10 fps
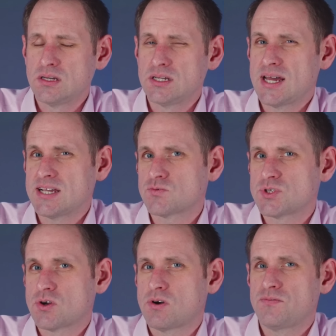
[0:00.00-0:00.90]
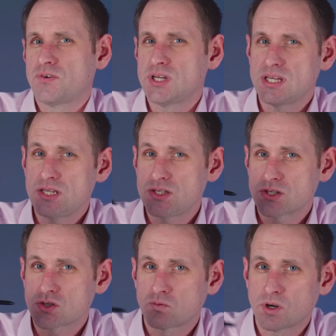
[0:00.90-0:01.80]
And as a result, I find it
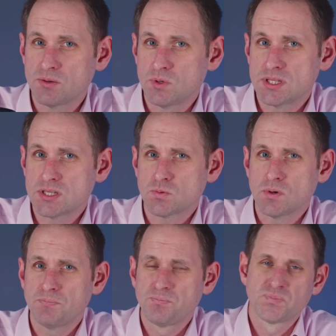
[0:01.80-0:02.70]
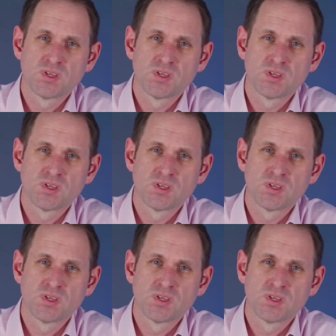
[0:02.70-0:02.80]
easier to write with this one.